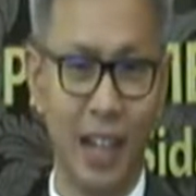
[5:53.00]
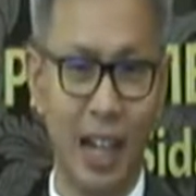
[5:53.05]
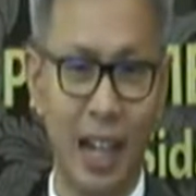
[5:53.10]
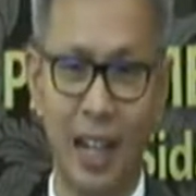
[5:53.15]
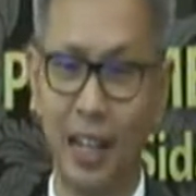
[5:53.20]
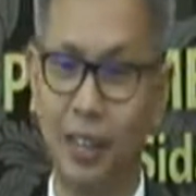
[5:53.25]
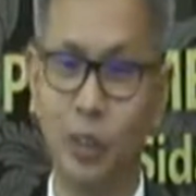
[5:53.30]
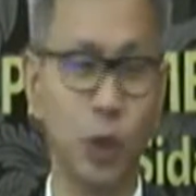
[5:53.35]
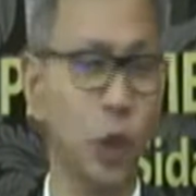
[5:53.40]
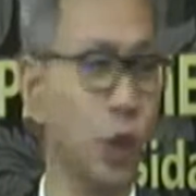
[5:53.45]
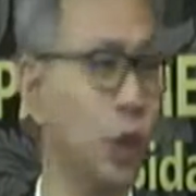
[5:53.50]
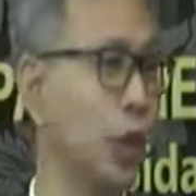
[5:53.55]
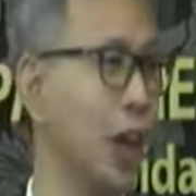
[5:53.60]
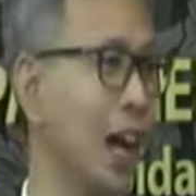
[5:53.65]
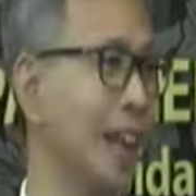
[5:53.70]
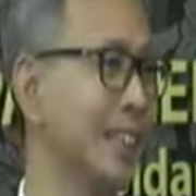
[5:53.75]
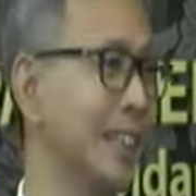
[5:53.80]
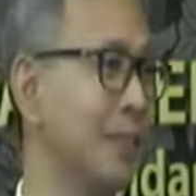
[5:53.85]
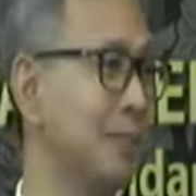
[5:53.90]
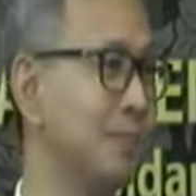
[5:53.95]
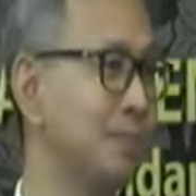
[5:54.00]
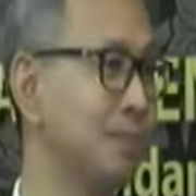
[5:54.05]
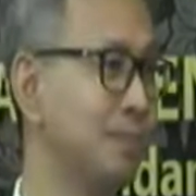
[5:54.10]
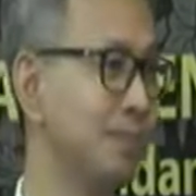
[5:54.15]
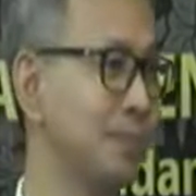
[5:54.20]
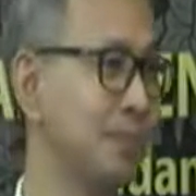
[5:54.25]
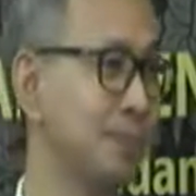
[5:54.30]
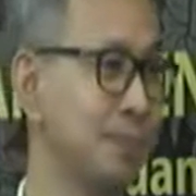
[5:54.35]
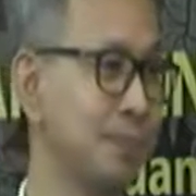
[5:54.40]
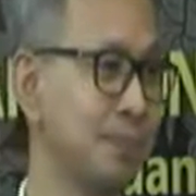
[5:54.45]
I don't know, you ask him.
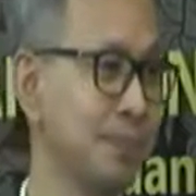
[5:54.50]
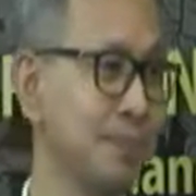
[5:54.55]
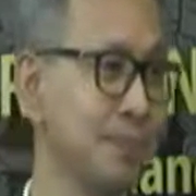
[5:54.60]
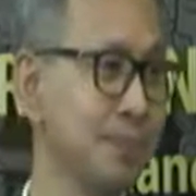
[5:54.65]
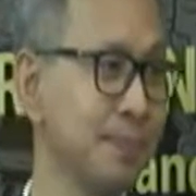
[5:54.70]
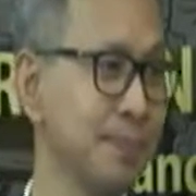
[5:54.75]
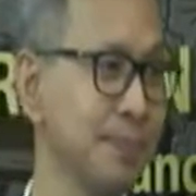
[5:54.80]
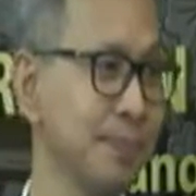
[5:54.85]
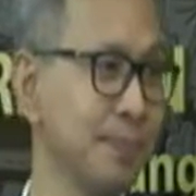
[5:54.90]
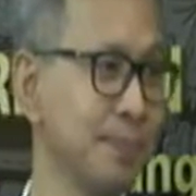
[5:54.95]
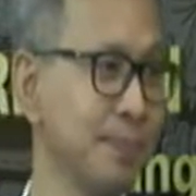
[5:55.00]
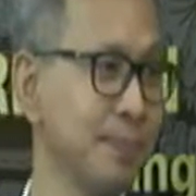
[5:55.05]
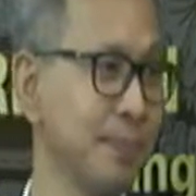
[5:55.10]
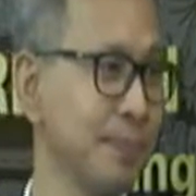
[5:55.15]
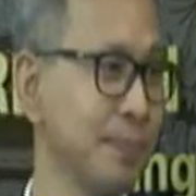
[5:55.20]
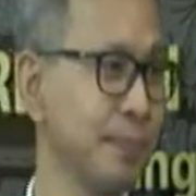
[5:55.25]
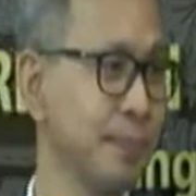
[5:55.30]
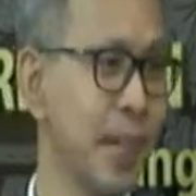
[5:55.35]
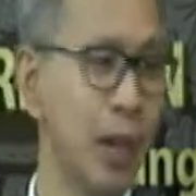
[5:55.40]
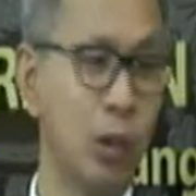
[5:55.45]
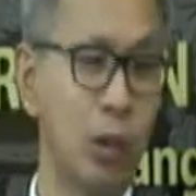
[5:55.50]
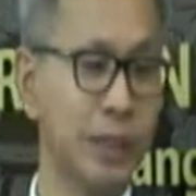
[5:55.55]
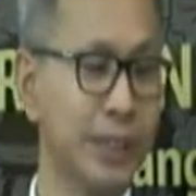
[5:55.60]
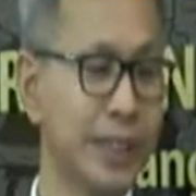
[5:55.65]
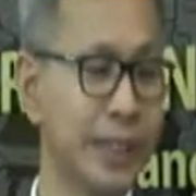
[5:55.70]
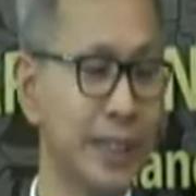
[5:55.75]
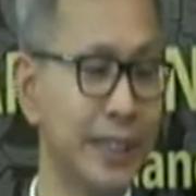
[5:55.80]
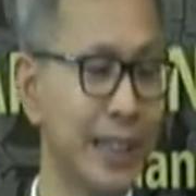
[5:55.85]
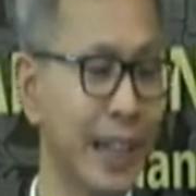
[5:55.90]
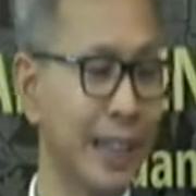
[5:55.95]
That
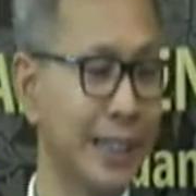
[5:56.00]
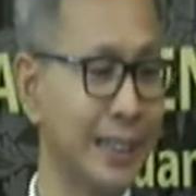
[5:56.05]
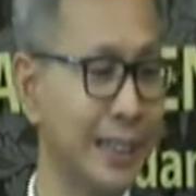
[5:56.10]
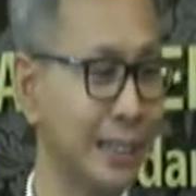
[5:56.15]
wasn't discussed.